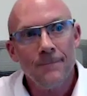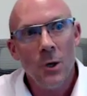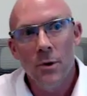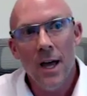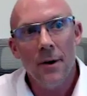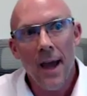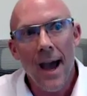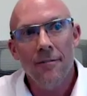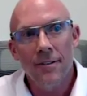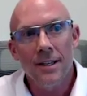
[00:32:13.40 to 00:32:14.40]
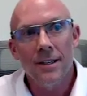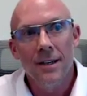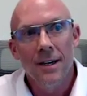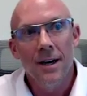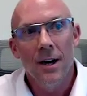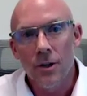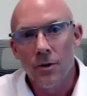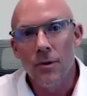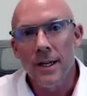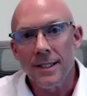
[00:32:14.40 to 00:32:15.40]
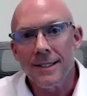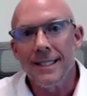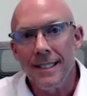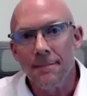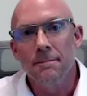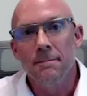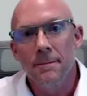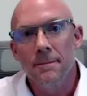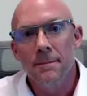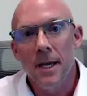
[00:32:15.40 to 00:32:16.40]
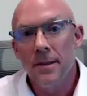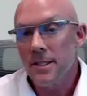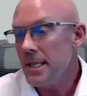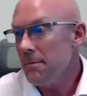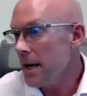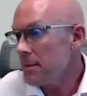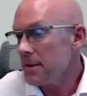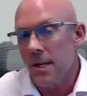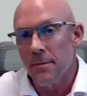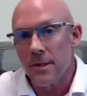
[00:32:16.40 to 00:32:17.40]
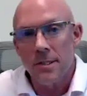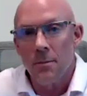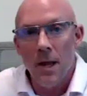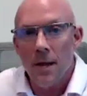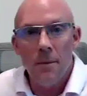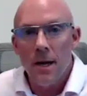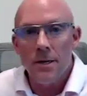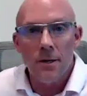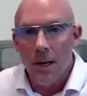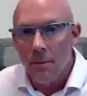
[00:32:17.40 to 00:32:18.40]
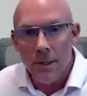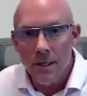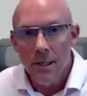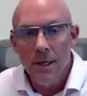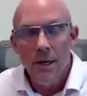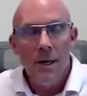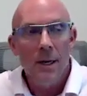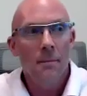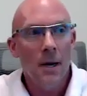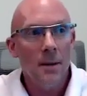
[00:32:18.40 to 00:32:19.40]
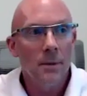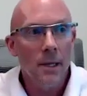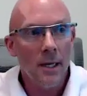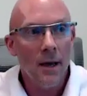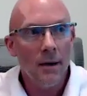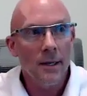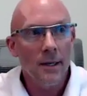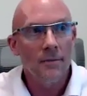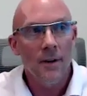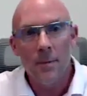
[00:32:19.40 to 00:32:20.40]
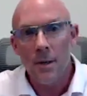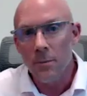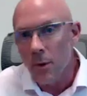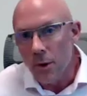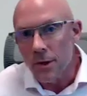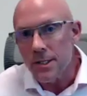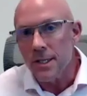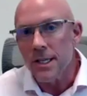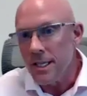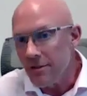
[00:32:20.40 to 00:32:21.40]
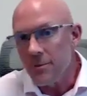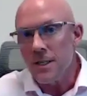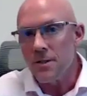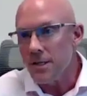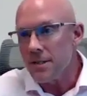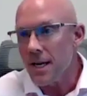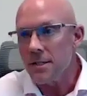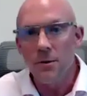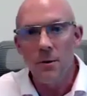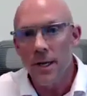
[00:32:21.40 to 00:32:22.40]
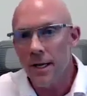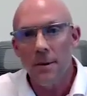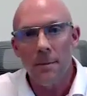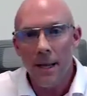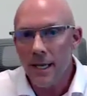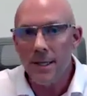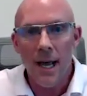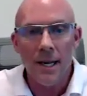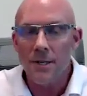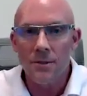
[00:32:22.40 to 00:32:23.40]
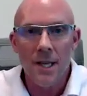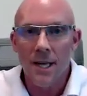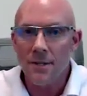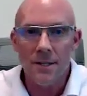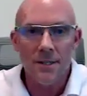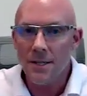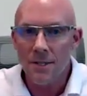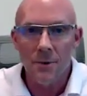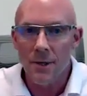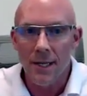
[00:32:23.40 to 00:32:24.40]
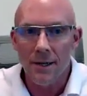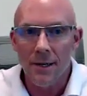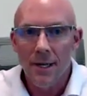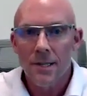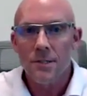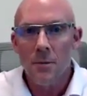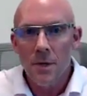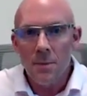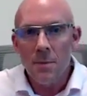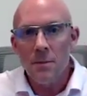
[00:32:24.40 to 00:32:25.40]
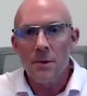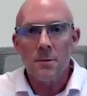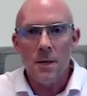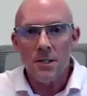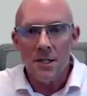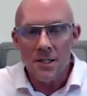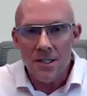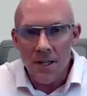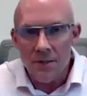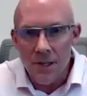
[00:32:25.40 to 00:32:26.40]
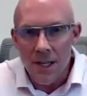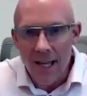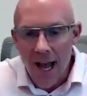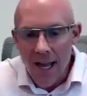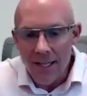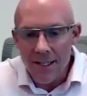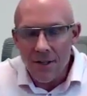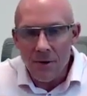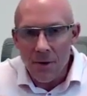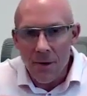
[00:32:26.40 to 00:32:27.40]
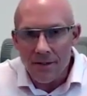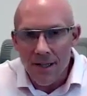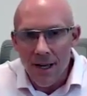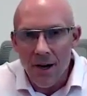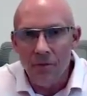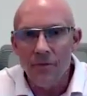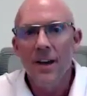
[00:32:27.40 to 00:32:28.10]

without having a great team. And the team might be something that's supplied by your company. It might be like if I'm at a brokerage and they give me a transaction coordinator, man, you got to use that transaction coordinator. So many people, especially in sales, are like, I need to do it myself.